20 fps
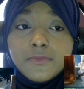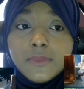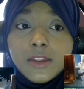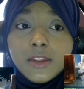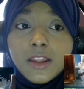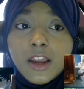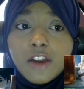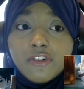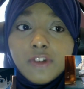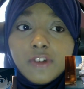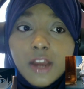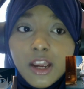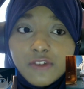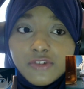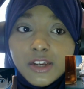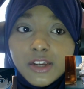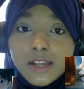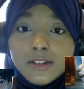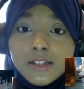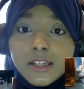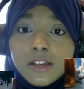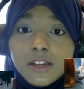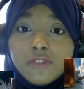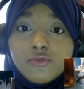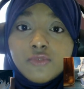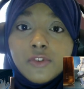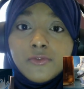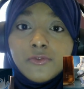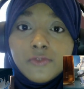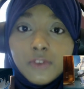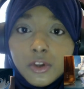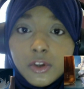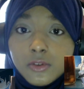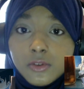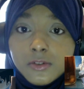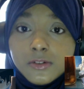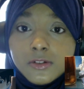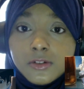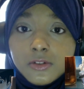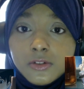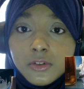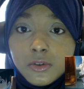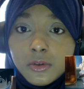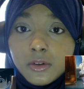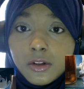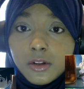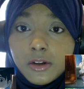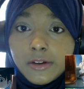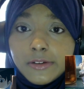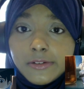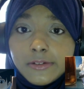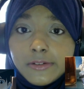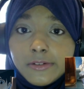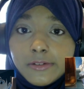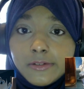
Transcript: Now ARRIETTY refused to, like,